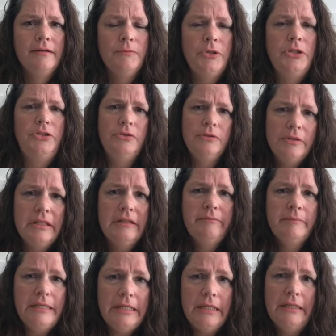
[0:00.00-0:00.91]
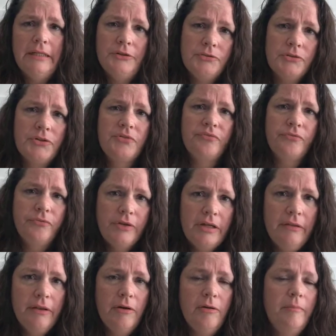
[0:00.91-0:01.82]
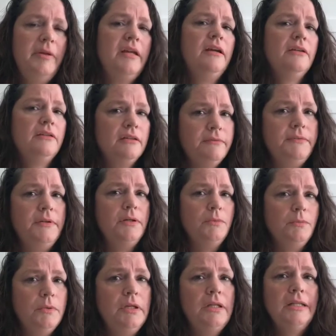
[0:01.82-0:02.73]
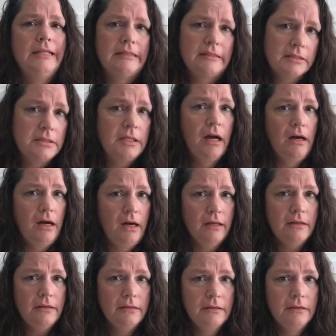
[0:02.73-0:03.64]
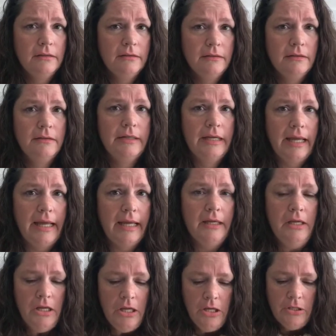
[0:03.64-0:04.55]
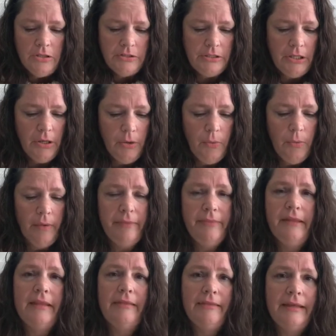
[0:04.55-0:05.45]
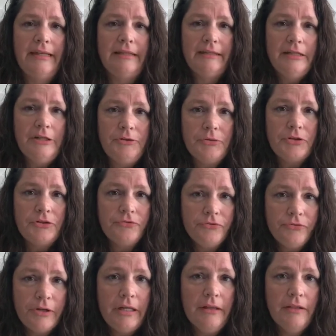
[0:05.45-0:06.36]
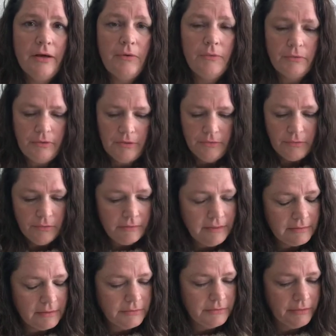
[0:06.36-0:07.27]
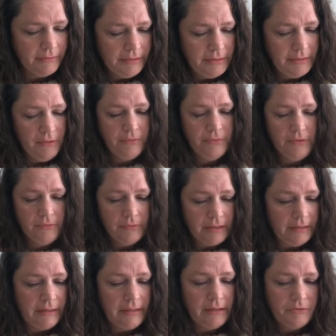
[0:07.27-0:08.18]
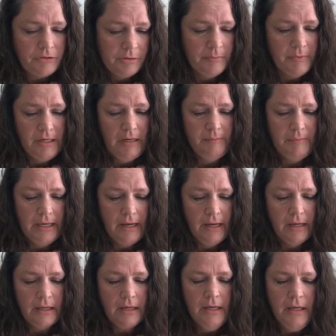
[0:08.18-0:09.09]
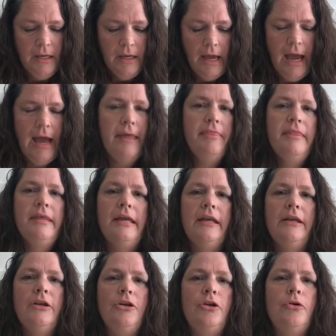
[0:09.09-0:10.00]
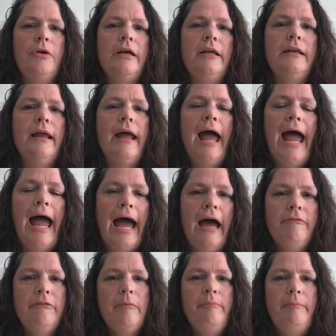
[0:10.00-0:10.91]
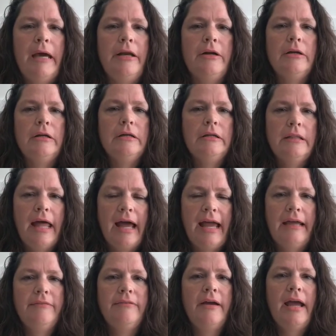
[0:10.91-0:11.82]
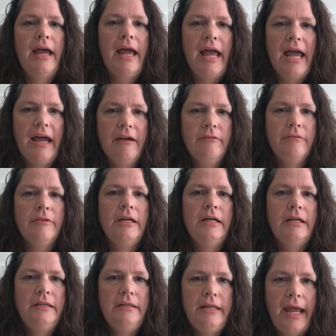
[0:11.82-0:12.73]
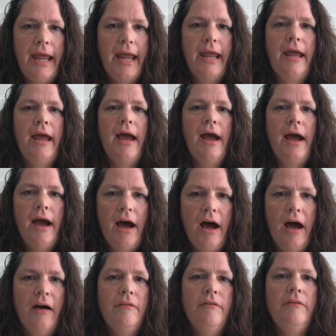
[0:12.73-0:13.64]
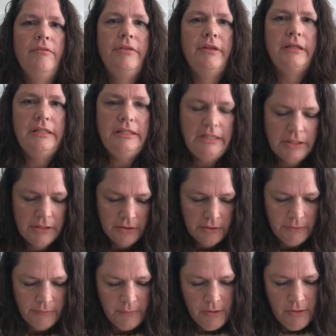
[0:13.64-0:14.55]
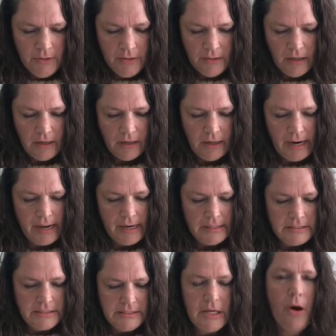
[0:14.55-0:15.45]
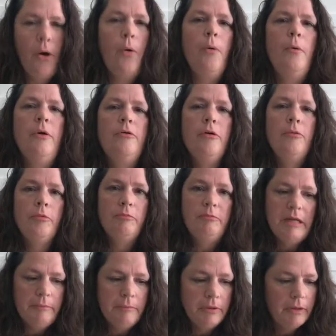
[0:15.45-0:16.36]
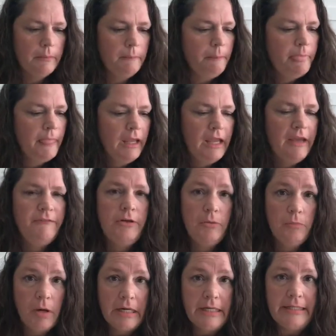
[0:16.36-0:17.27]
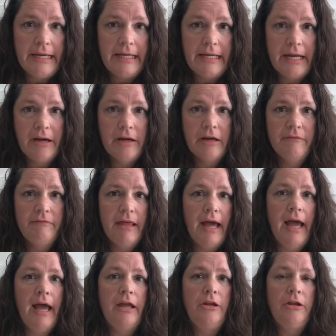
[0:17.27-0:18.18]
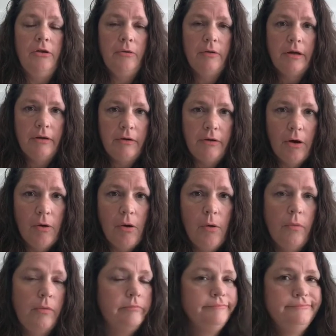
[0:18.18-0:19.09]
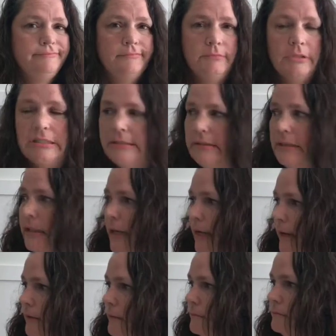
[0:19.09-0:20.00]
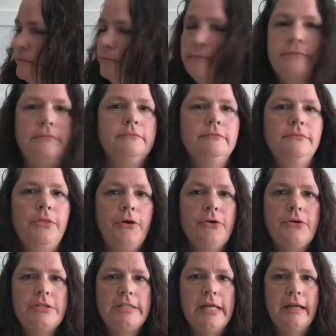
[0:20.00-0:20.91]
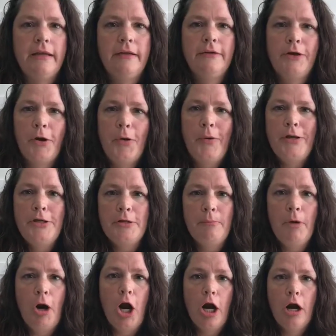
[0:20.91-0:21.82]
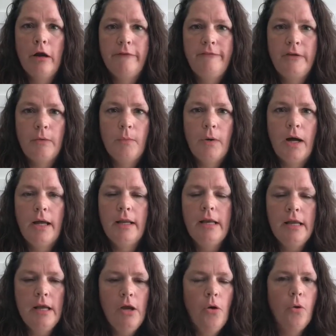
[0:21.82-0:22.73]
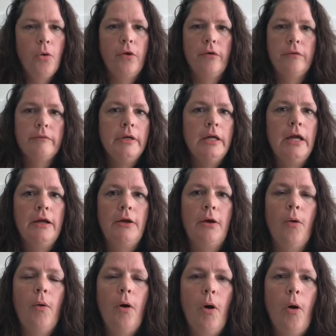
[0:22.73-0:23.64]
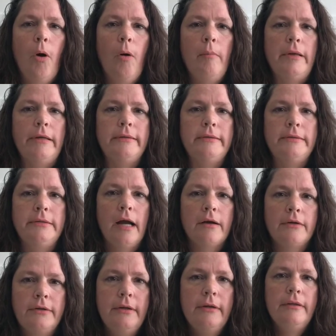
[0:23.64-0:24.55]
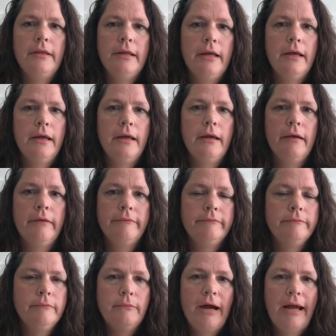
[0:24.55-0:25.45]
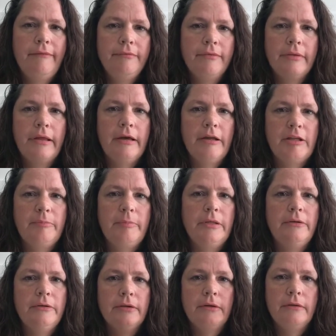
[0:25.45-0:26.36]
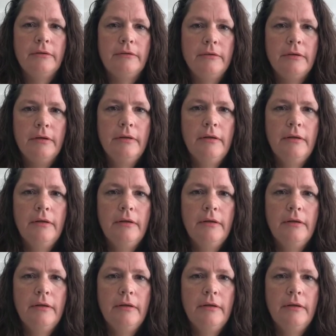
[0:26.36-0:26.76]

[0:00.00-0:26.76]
Would you give me an interest-free loan? Because if you would, let's talk. Okay, so it's an interest-free loan. You don't necessarily know that you're going to get your money back. And then you can have a better life every day of the year. All right, so remember, if you want to take care of that, you can go, what's today? Thursday. Go in tomorrow if you want, or go home and talk to the wife or the husband or